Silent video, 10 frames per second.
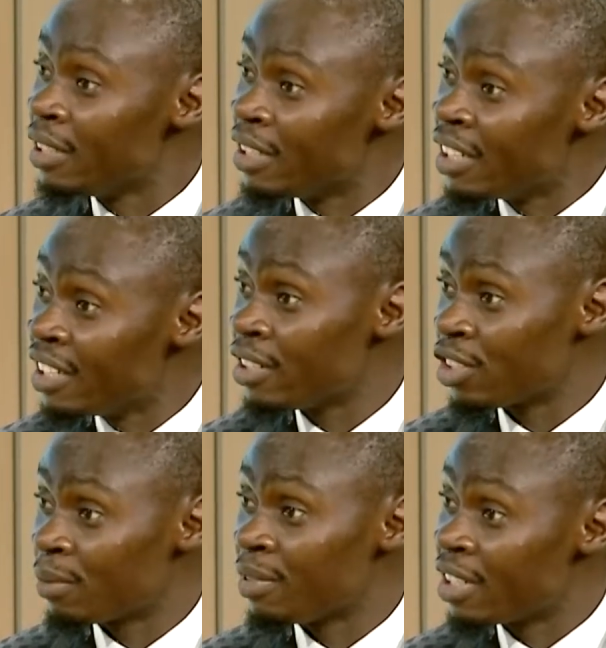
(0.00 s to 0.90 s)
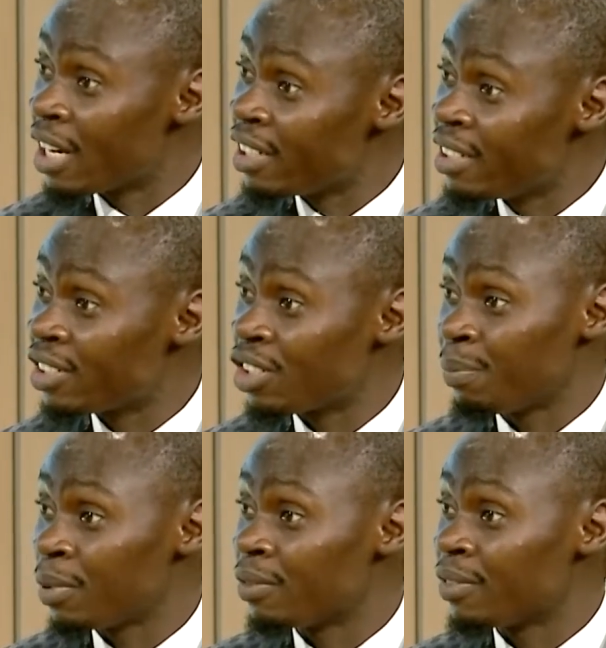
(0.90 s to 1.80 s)
leadership, the general
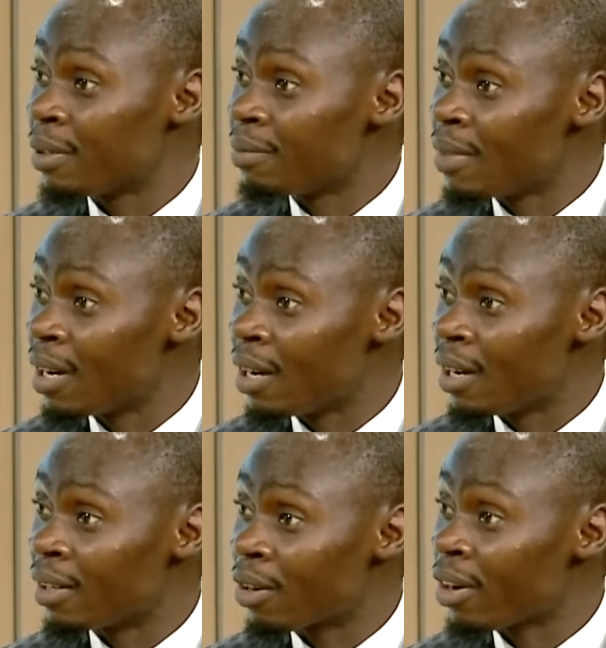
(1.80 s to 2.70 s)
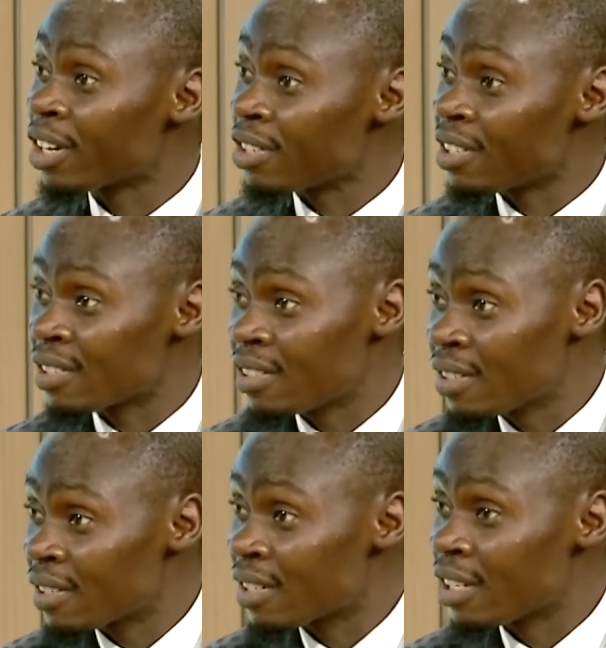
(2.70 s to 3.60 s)
leadership of correctional
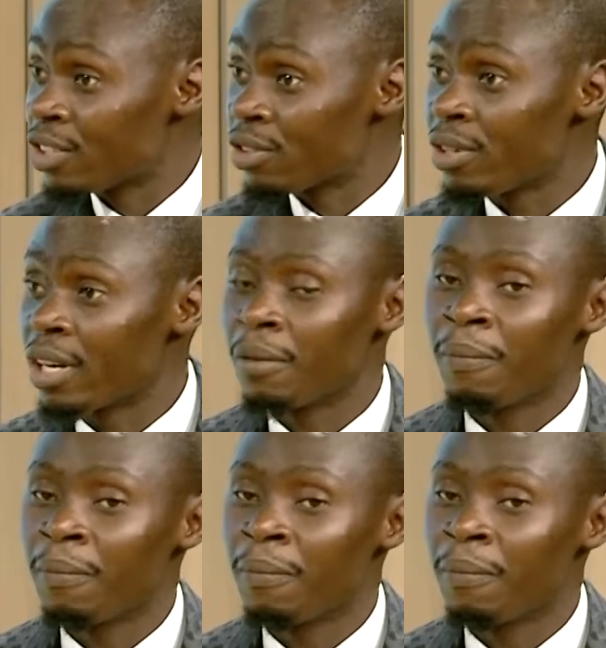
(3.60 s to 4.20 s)
centers in Nigeria.